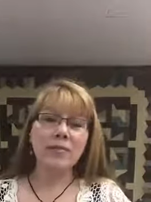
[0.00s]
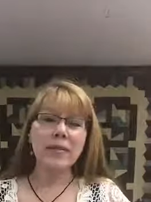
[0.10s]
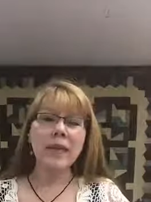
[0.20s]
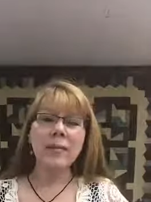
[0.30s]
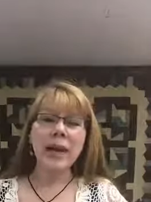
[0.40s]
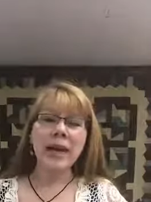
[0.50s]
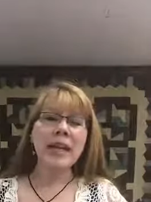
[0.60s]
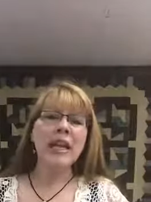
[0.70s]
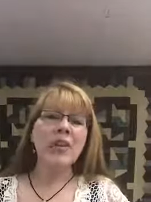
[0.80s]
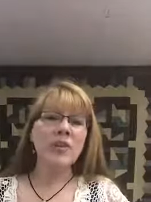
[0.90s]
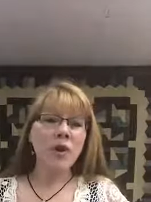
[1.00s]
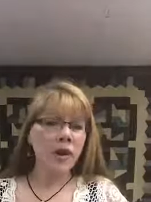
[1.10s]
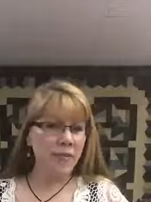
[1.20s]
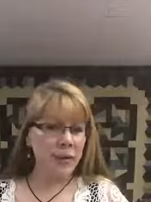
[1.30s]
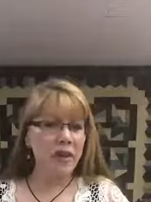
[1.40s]
But you know,
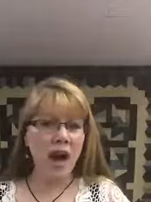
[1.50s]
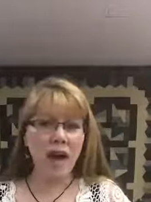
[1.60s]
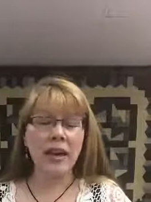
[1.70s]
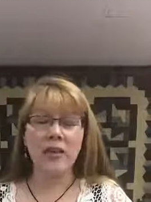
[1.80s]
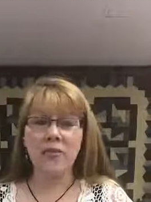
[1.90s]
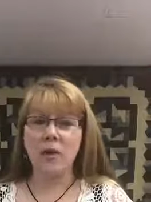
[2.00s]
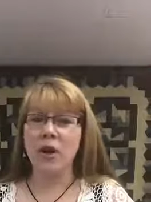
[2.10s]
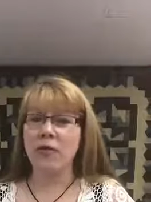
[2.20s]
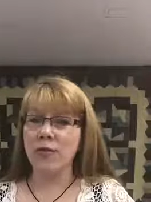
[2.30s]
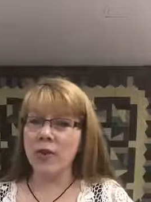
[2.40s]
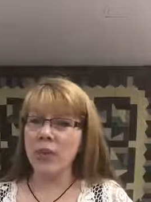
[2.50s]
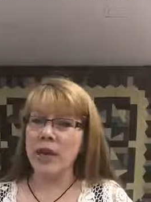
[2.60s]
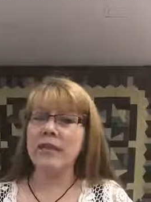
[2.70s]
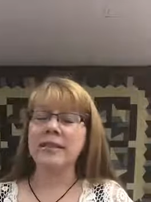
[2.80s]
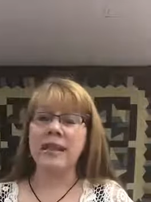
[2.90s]
I've been talking for a few
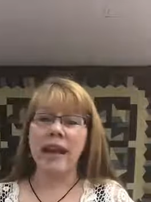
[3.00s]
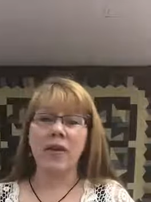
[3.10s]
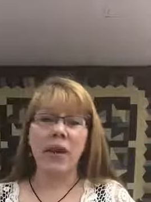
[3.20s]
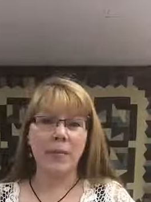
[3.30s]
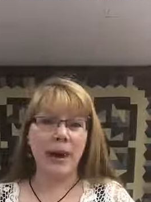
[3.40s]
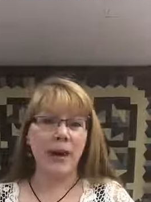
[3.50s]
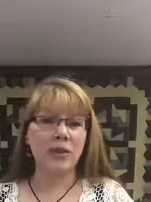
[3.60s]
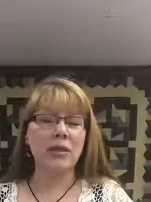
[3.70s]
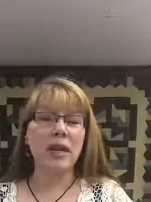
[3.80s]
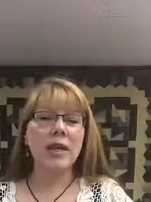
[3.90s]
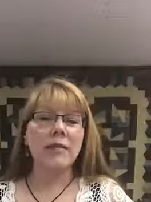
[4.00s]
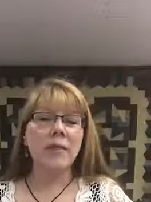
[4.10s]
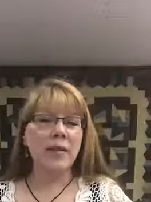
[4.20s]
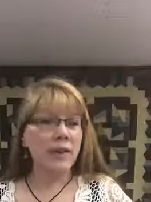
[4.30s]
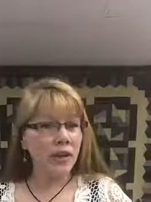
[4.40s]
weeks now about
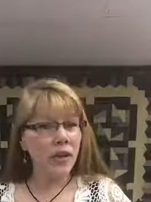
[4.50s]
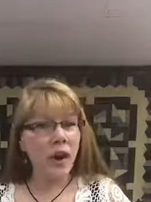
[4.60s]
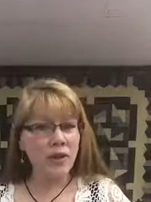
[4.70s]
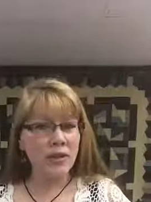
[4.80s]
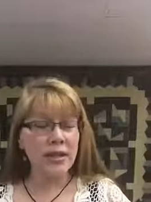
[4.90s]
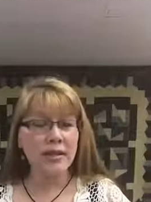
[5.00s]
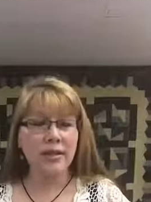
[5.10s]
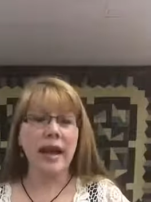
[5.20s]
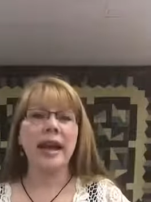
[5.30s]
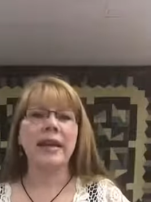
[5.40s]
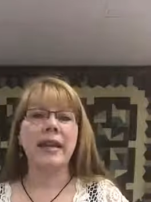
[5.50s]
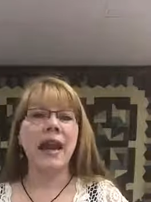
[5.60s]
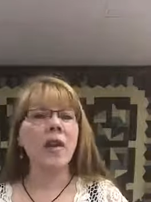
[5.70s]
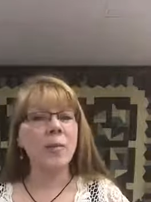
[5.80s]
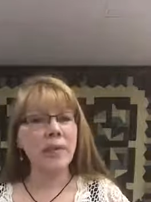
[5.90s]
my video hosting site and how I'm